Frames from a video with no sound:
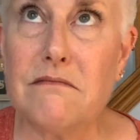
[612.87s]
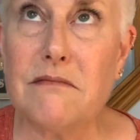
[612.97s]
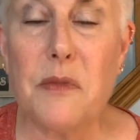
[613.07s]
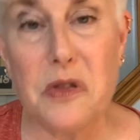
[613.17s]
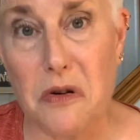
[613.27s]

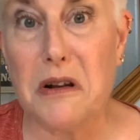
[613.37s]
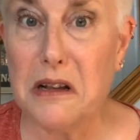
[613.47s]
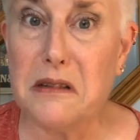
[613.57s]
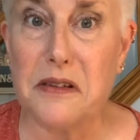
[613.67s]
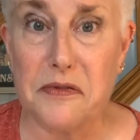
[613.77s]
I mean, they're a little
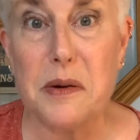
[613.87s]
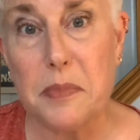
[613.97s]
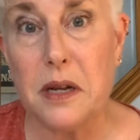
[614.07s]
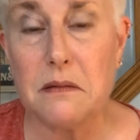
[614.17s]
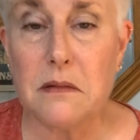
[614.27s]
different,
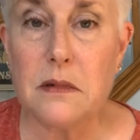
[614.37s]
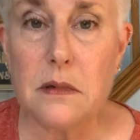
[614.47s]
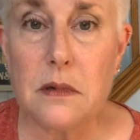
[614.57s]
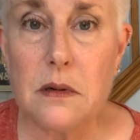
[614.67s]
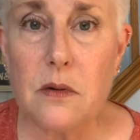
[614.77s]
but
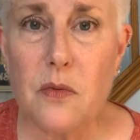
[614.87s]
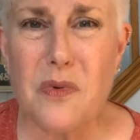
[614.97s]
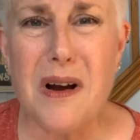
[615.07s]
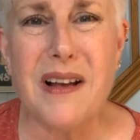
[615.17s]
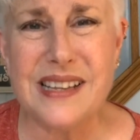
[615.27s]
we're
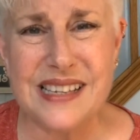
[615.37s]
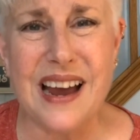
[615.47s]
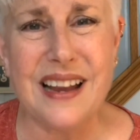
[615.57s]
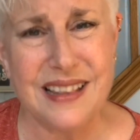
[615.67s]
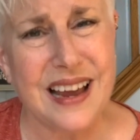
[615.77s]
all
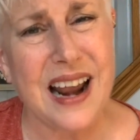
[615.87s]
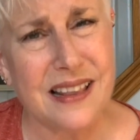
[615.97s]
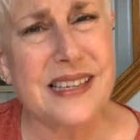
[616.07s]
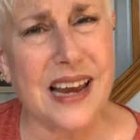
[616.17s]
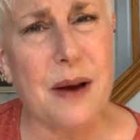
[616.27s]
inside kind of the
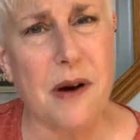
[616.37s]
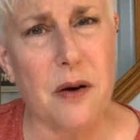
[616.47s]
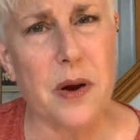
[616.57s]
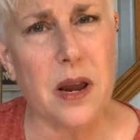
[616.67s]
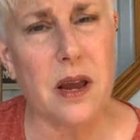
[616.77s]
same, aren't
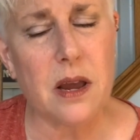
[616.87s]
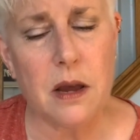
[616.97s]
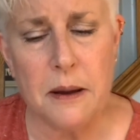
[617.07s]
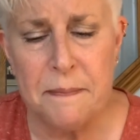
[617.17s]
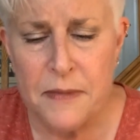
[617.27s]
we?
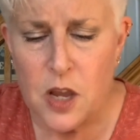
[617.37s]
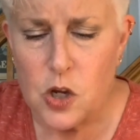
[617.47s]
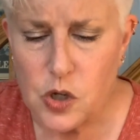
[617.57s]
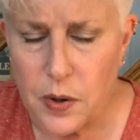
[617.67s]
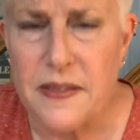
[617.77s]

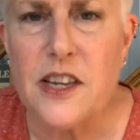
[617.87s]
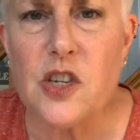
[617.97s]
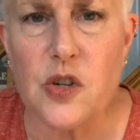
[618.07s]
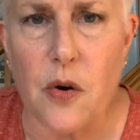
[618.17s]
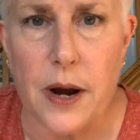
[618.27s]
So in this
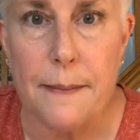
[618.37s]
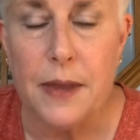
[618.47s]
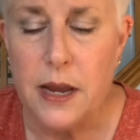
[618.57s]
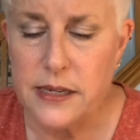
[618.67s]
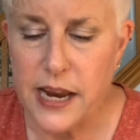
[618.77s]
story,
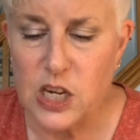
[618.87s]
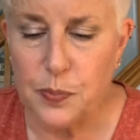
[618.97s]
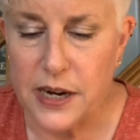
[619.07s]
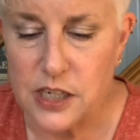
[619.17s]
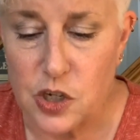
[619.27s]
it takes
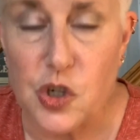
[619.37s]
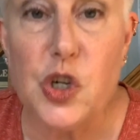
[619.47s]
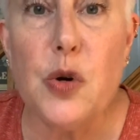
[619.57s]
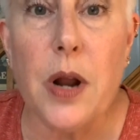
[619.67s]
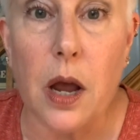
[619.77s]
place in
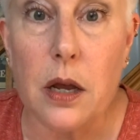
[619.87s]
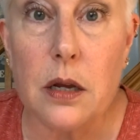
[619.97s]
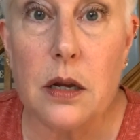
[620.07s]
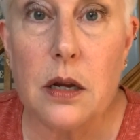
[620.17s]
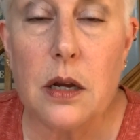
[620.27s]
Judah,
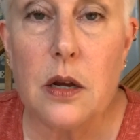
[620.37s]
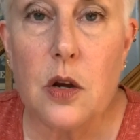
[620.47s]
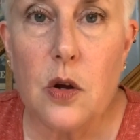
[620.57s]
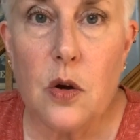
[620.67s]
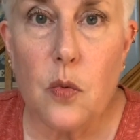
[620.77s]

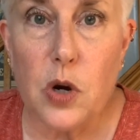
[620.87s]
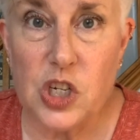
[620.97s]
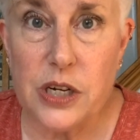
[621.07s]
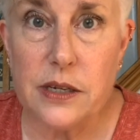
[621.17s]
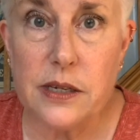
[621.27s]
which
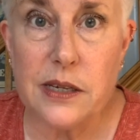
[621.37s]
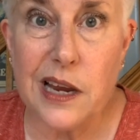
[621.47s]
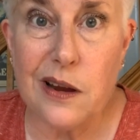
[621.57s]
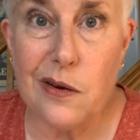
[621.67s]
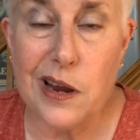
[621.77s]
is
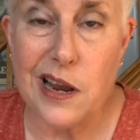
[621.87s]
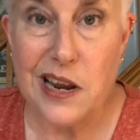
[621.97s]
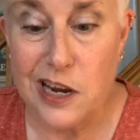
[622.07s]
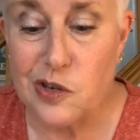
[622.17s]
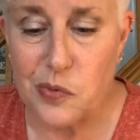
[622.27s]
in
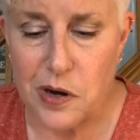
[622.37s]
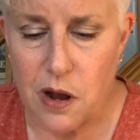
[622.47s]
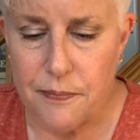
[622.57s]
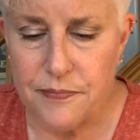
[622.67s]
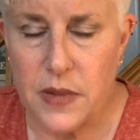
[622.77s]

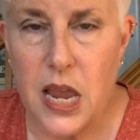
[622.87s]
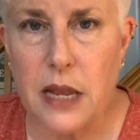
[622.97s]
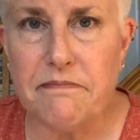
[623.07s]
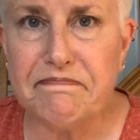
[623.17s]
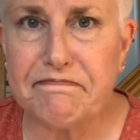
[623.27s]
Israel, and